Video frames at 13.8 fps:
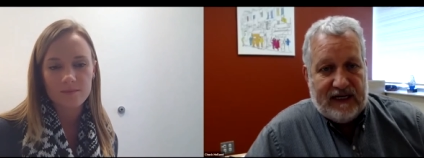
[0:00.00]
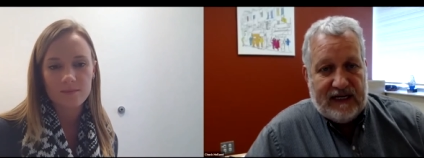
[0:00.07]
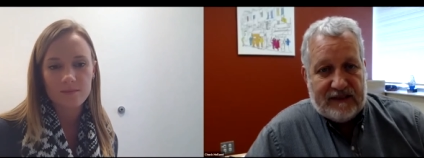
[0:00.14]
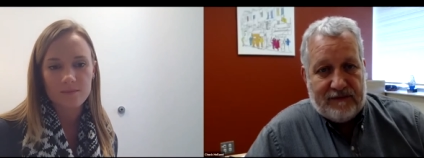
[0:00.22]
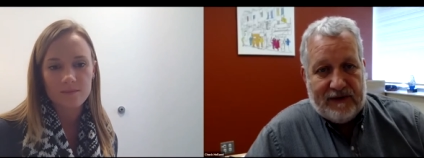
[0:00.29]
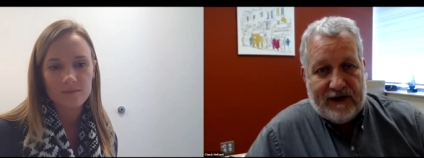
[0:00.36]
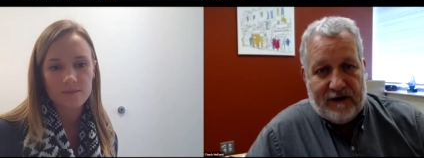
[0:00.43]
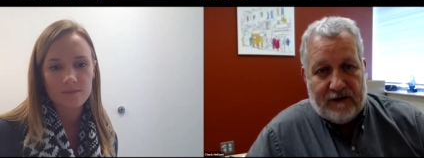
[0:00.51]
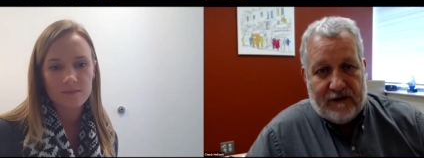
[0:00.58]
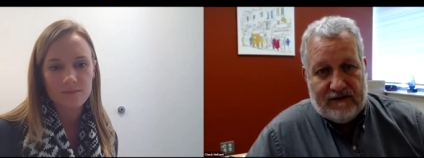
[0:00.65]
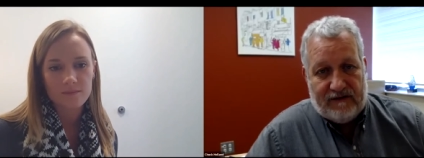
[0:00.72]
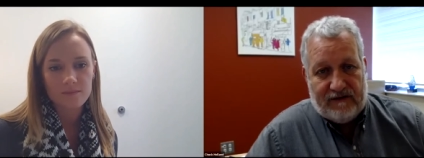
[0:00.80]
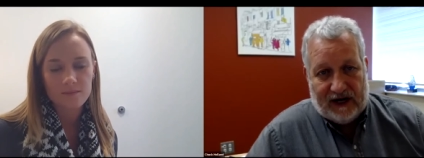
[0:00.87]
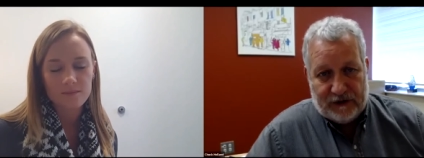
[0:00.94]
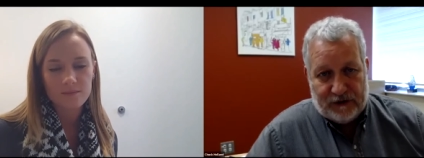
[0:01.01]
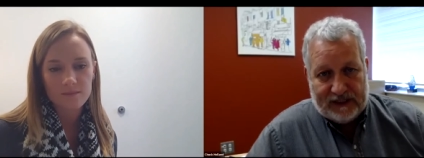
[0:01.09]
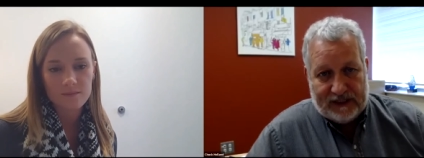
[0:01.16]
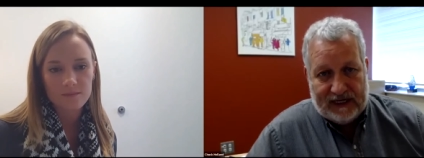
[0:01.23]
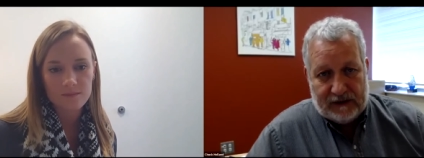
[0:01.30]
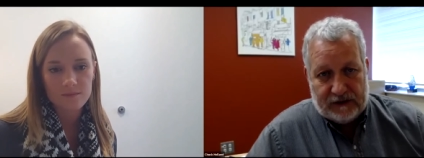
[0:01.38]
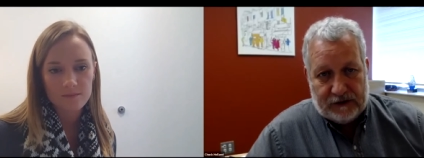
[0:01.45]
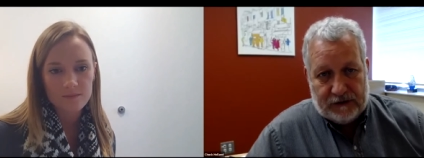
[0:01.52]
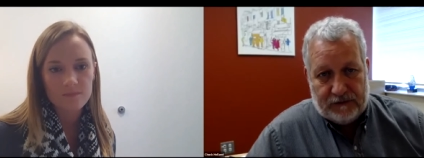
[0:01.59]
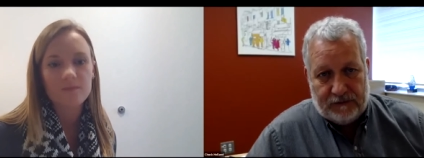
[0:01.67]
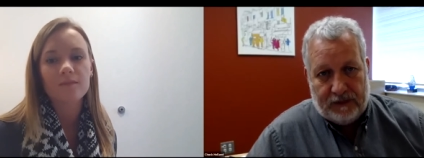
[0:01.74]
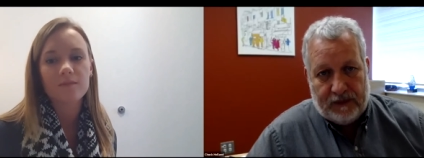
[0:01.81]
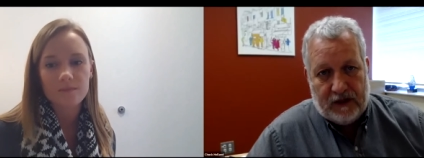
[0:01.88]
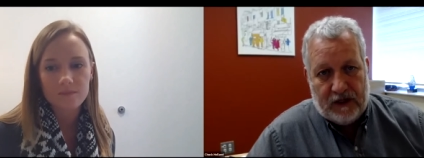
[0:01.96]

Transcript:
Speaker 1: has a parent advisory council.